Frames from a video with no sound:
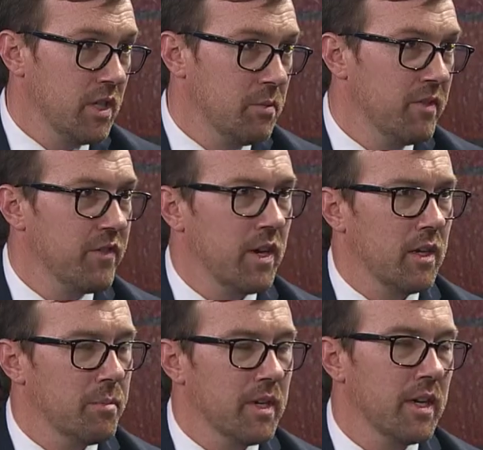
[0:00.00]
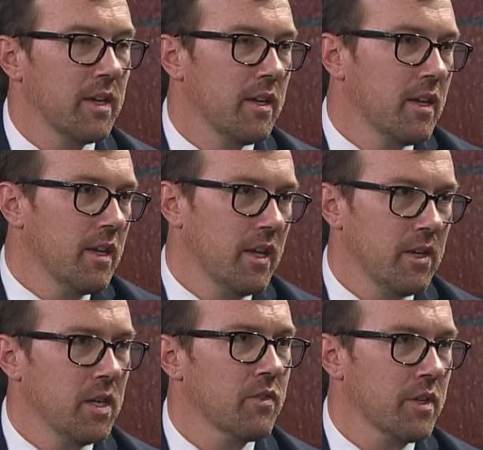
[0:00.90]
need to be filed by.
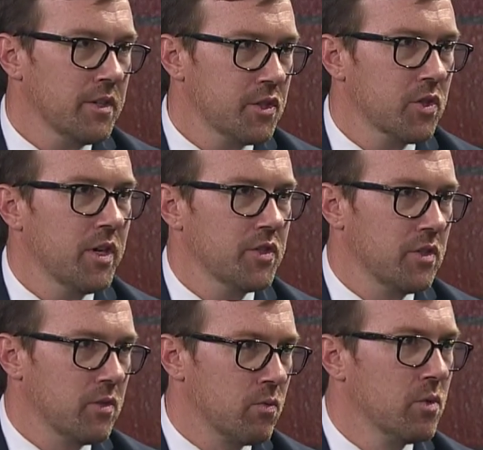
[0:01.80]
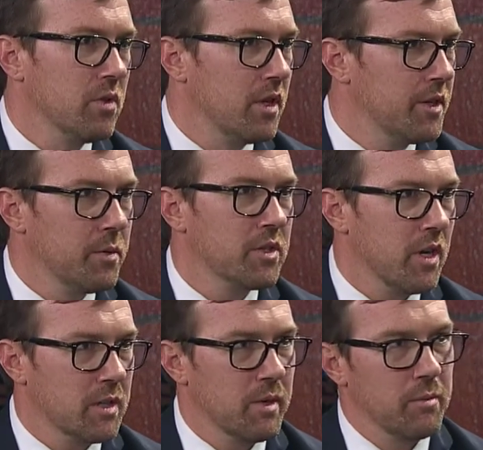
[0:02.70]
And you have a lot of discretion to rule on. You know, we
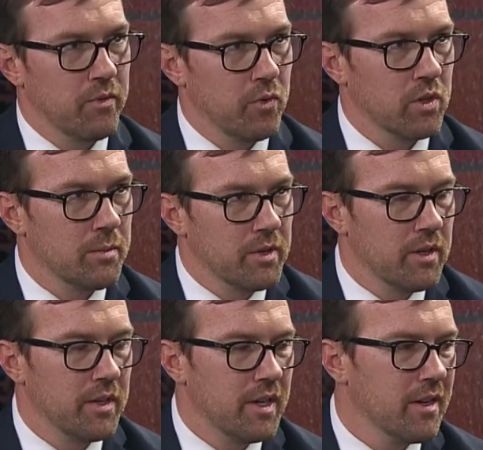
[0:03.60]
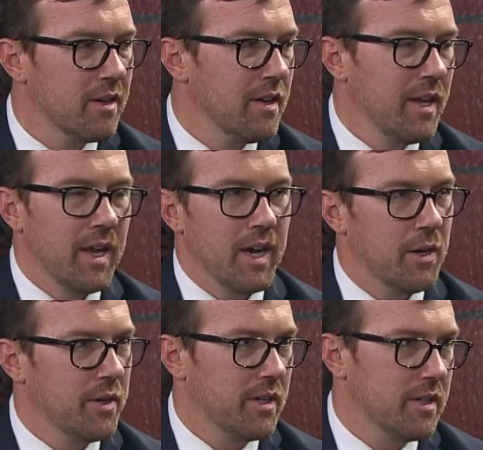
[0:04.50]
talked about before coming on the air, how
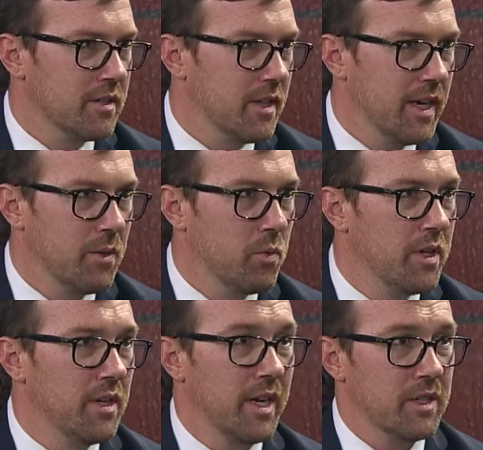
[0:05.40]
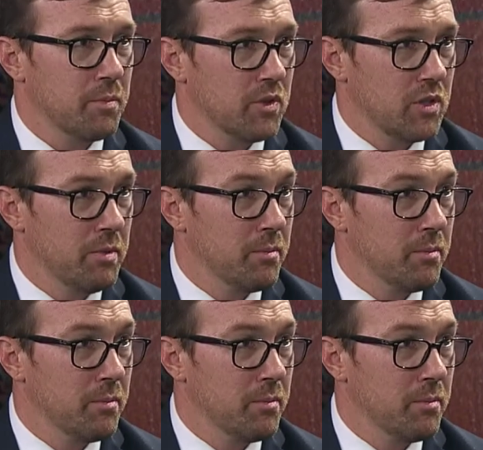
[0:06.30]
are you going to decide when an expert should be